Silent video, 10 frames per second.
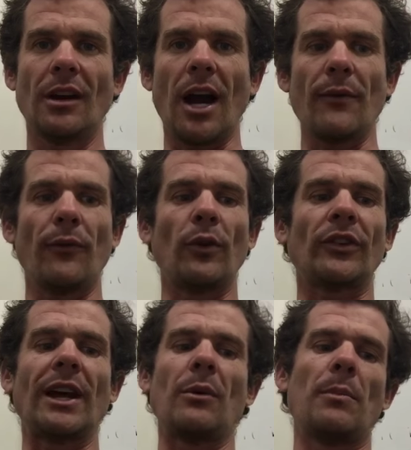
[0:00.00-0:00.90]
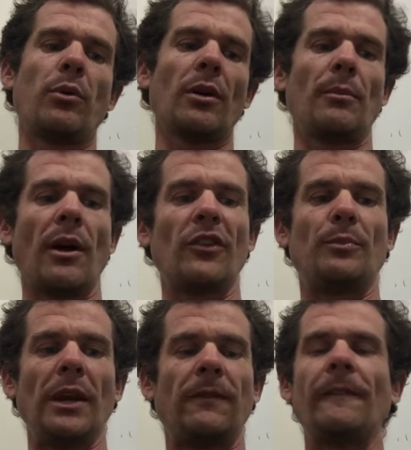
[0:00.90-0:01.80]
I even thought today we're going to buy this
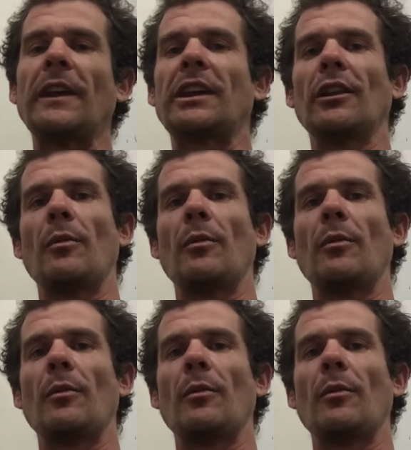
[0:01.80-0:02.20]
big 15 kilo